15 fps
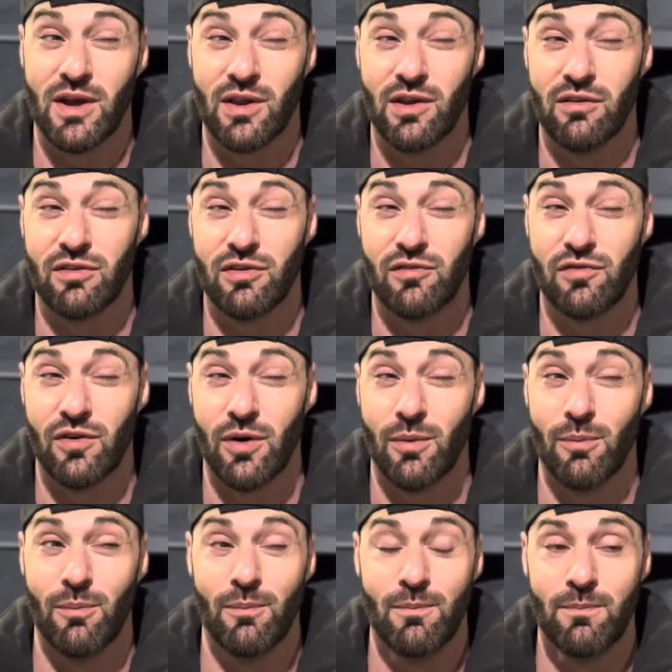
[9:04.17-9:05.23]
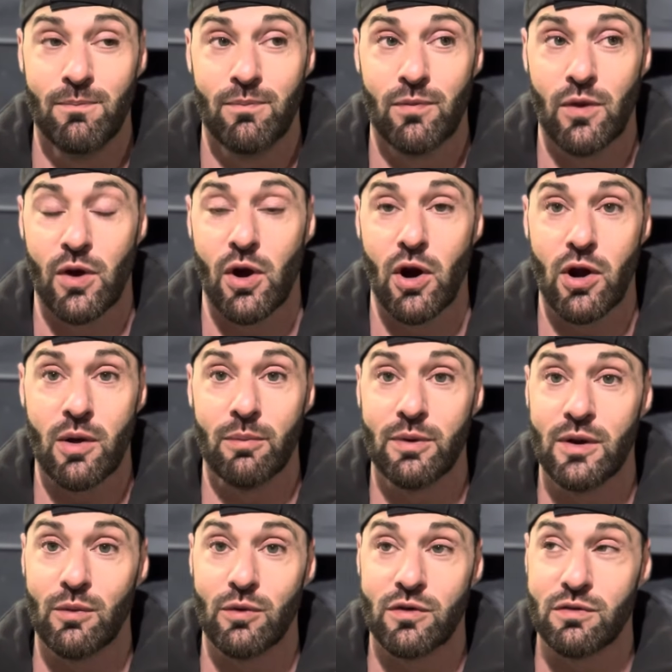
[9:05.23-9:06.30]
a living from the car
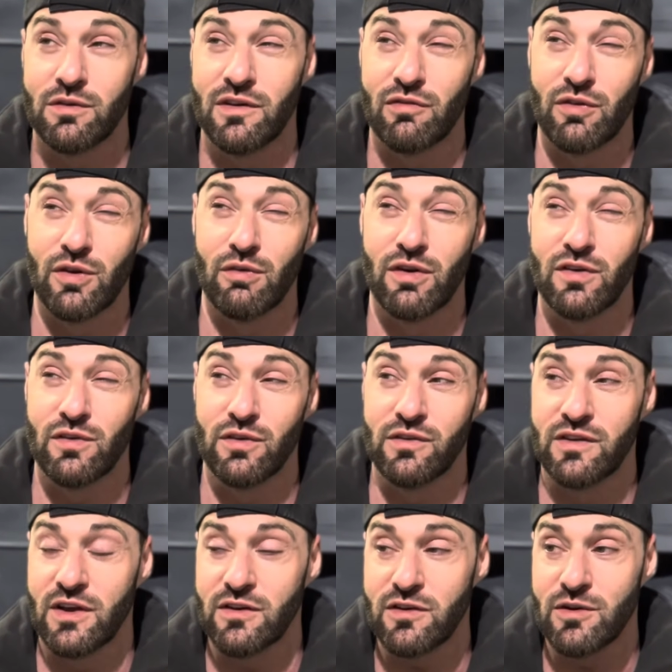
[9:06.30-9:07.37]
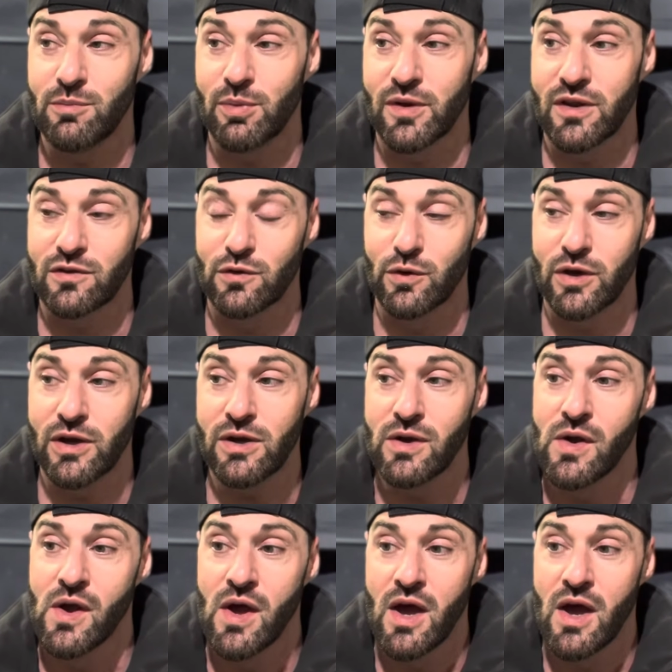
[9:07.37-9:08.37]
company, which was never the original intention, but that's okay.